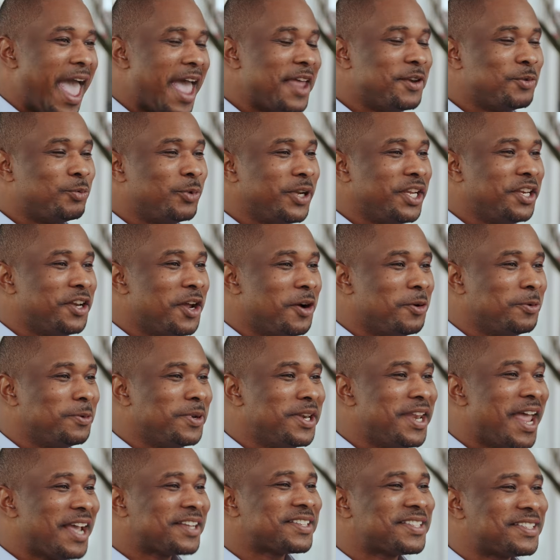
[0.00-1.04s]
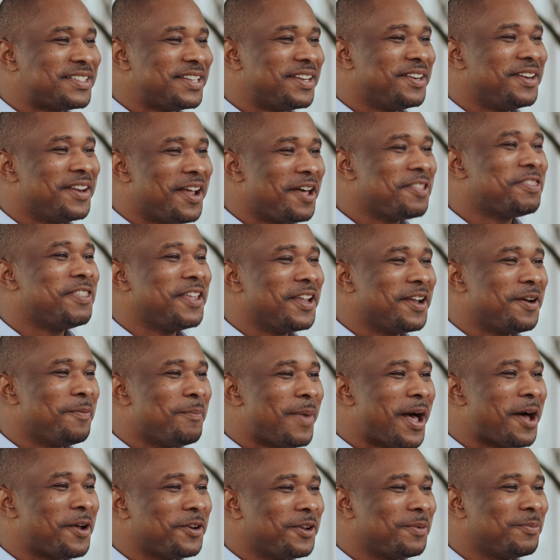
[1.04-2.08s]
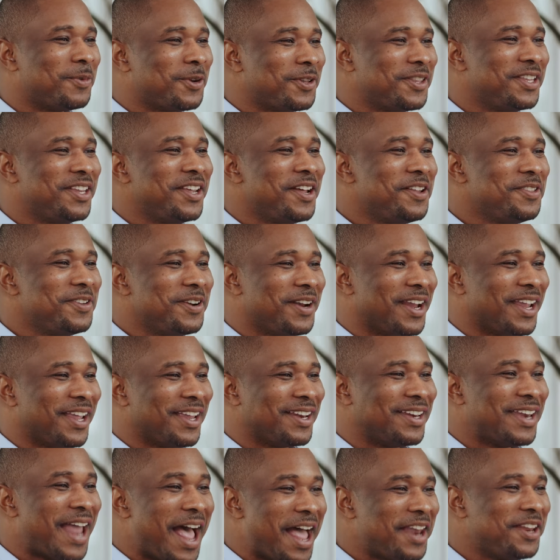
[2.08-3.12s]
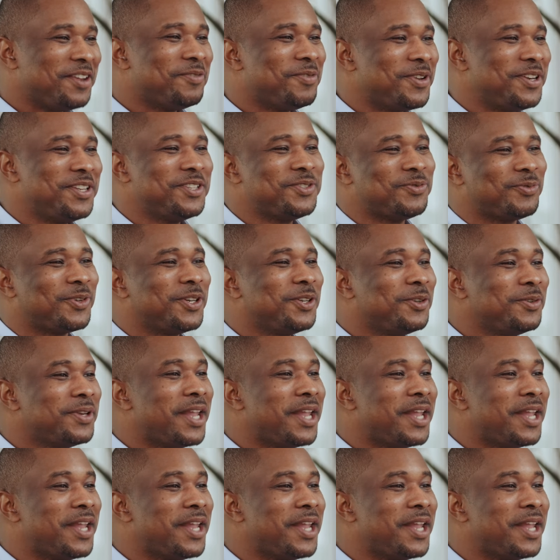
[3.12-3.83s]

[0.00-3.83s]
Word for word: and we know next to nothing about him on the other hand, not even his real